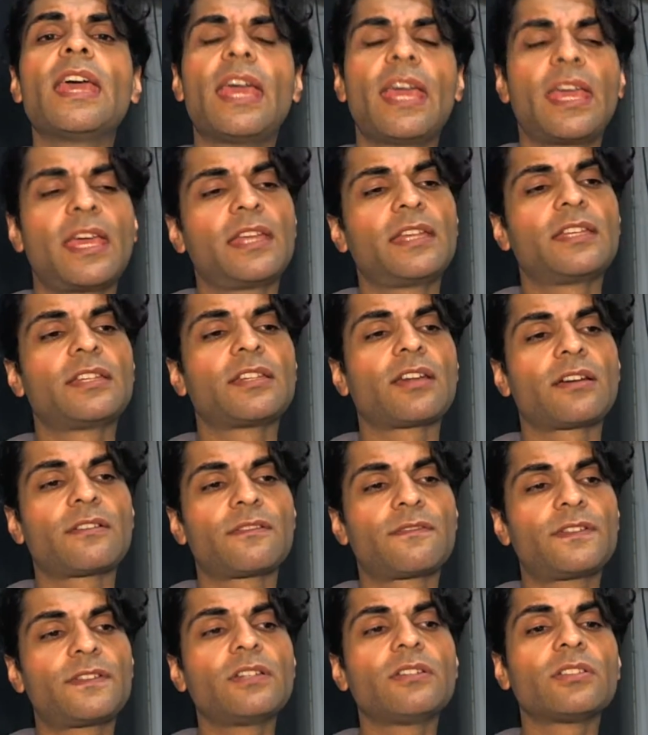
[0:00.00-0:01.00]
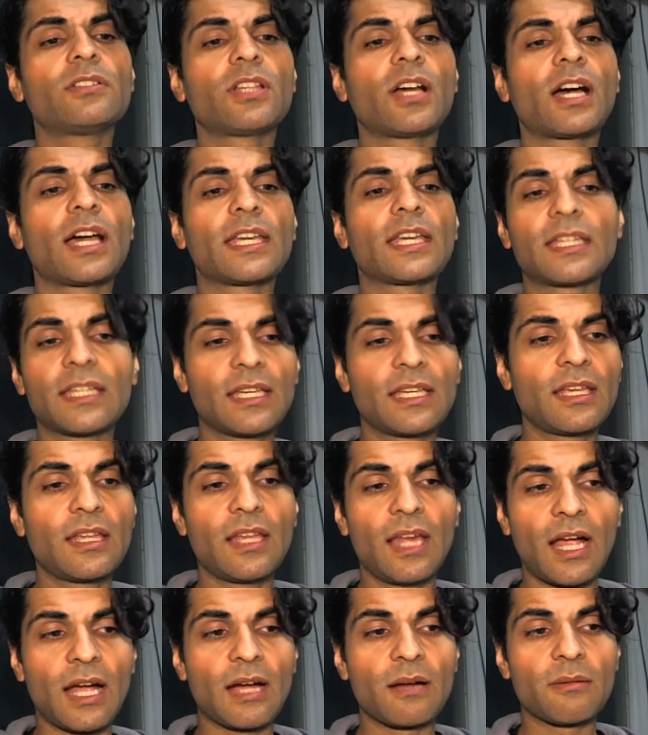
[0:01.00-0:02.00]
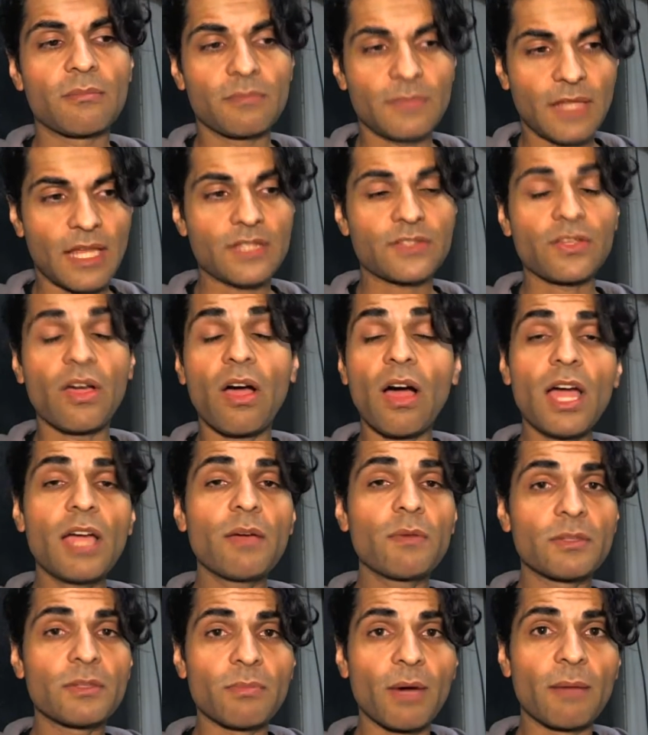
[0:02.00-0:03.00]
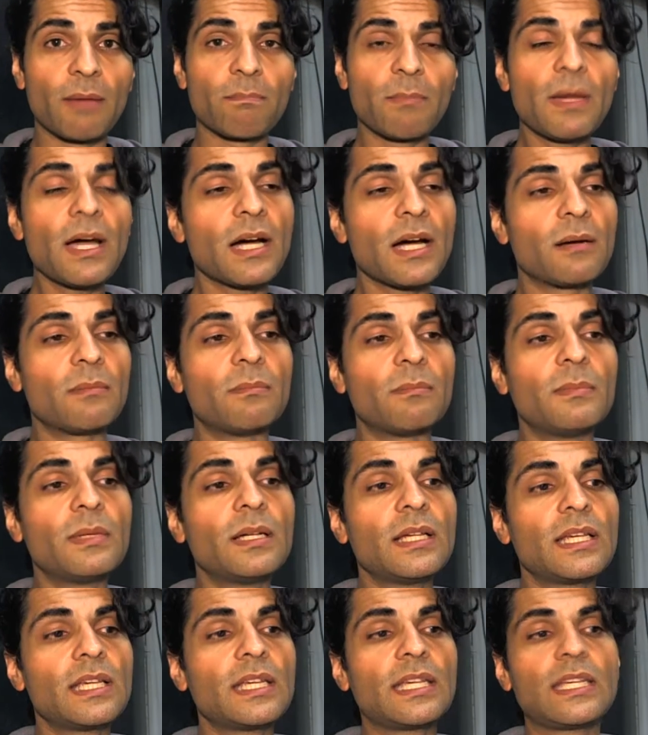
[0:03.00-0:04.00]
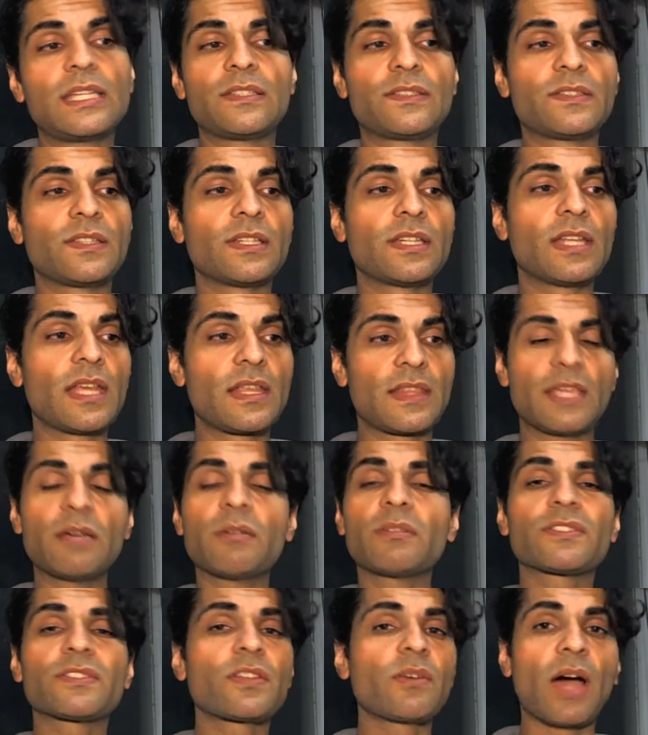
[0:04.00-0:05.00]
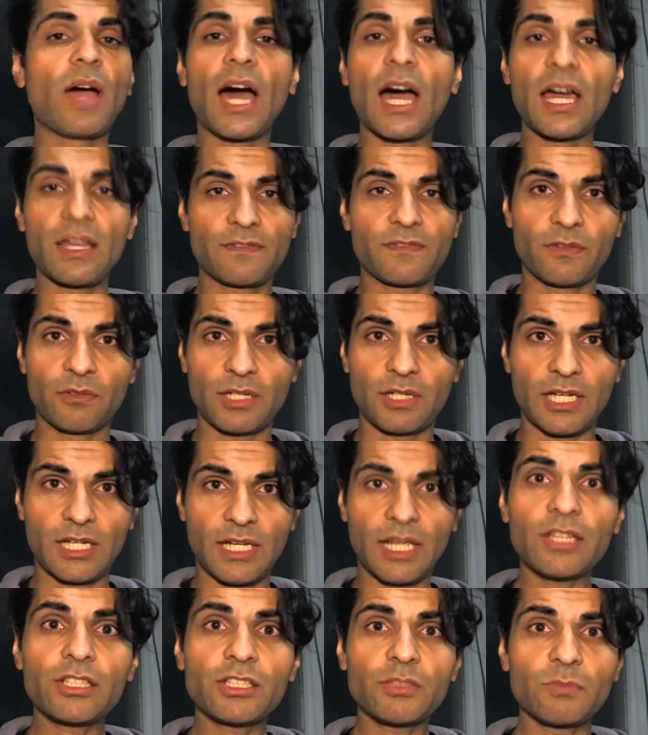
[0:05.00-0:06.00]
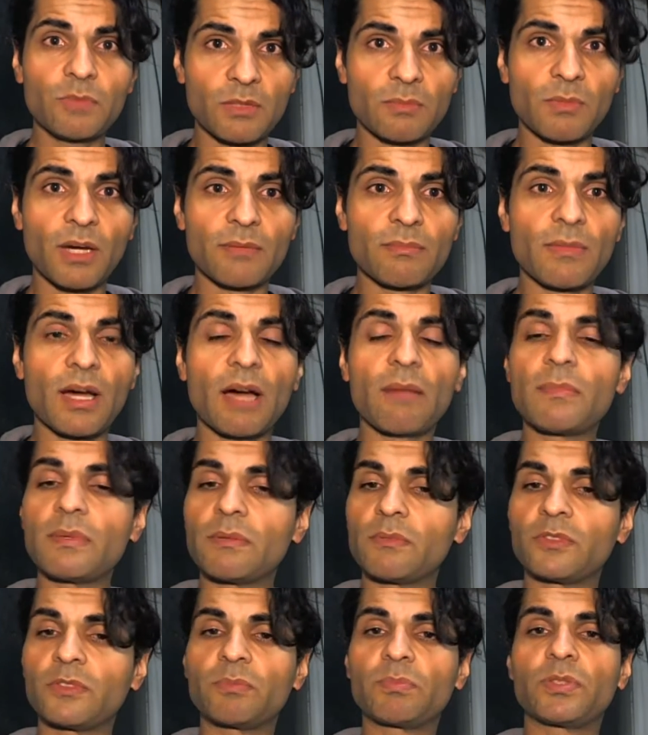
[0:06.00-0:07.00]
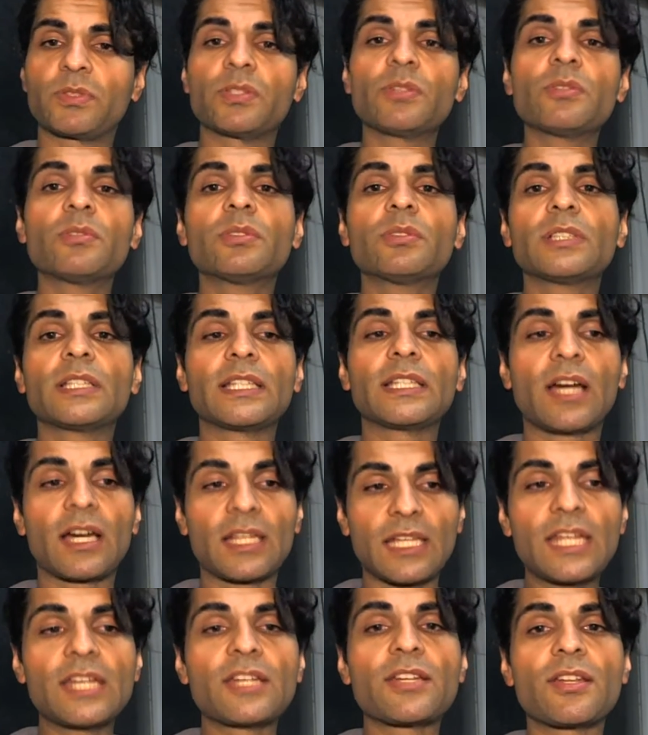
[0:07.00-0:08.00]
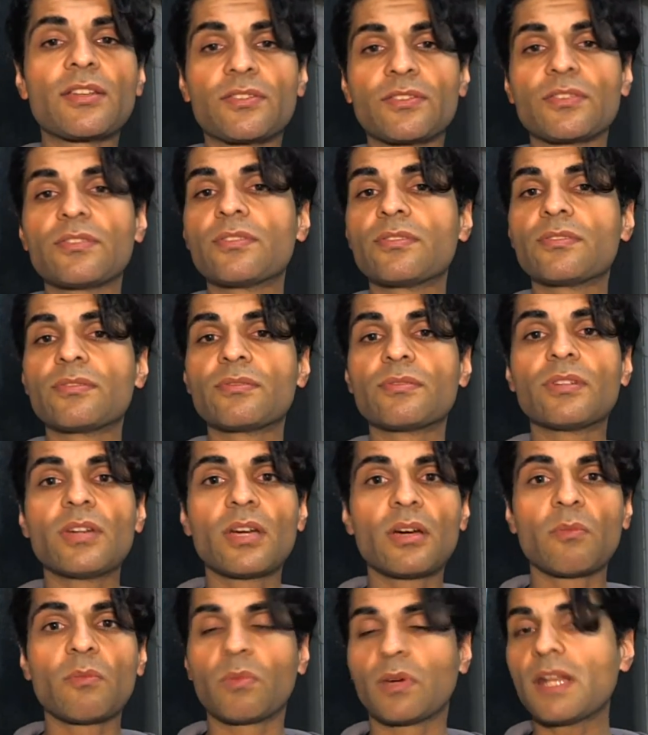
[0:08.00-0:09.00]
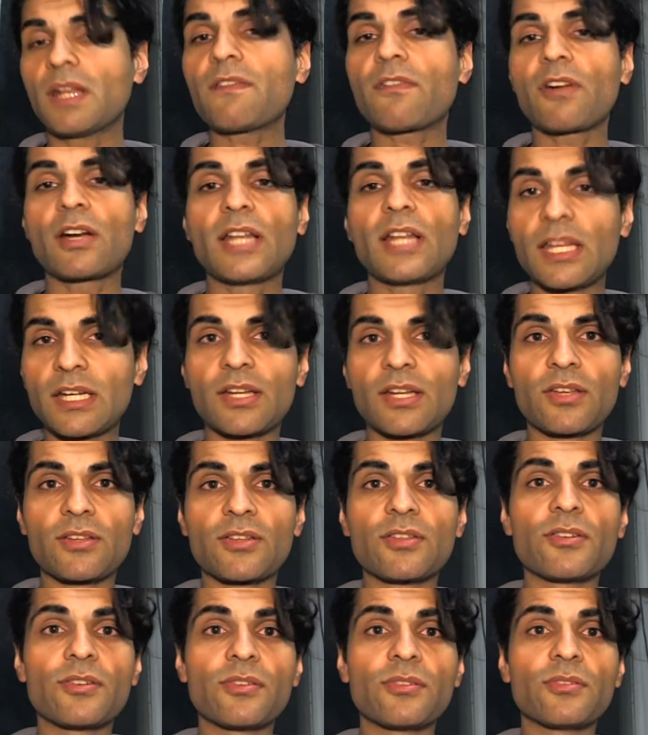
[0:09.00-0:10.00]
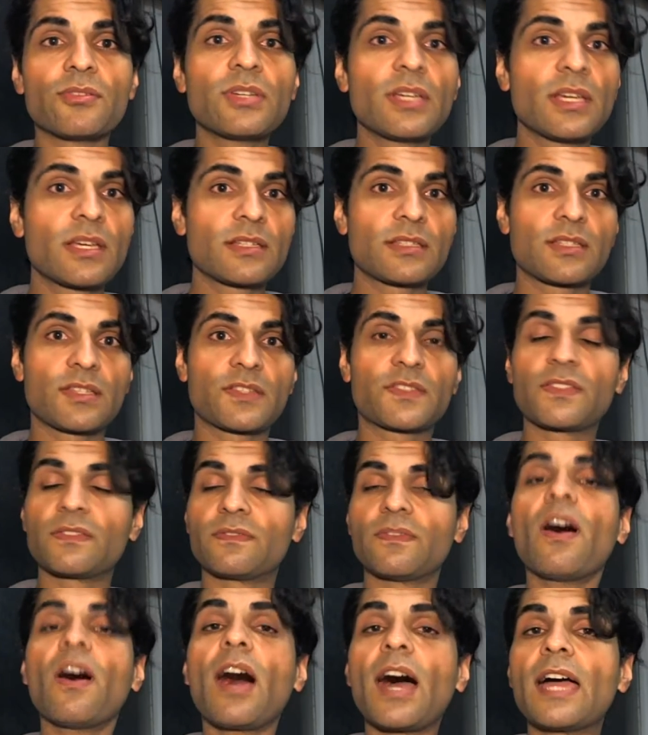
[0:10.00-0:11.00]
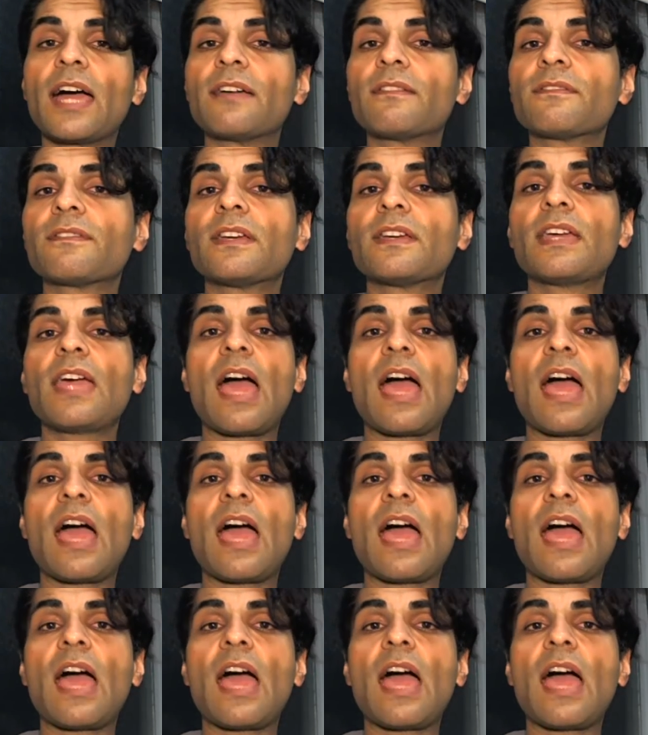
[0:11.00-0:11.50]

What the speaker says: and I feel like that time with my mum is that there was no heartfelt connection with my mum. It was purely I needed to do whatever I needed to do to survive.